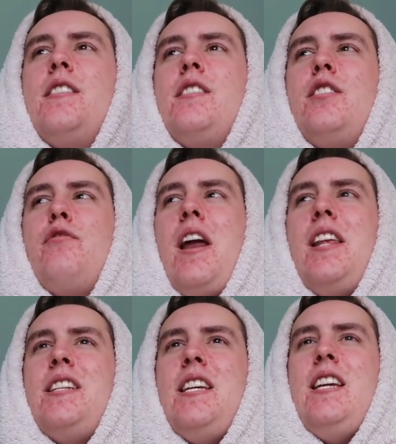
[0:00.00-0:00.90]

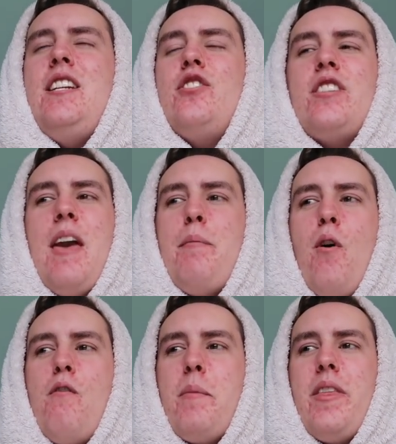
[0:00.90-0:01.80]
serenity just came
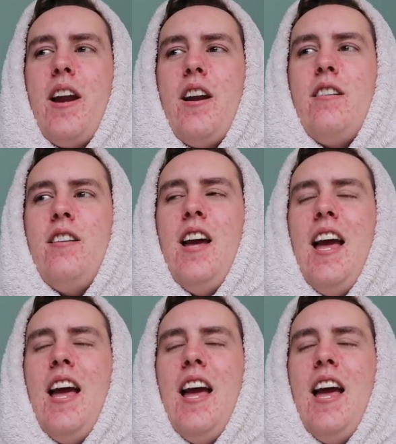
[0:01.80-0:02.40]
over me there.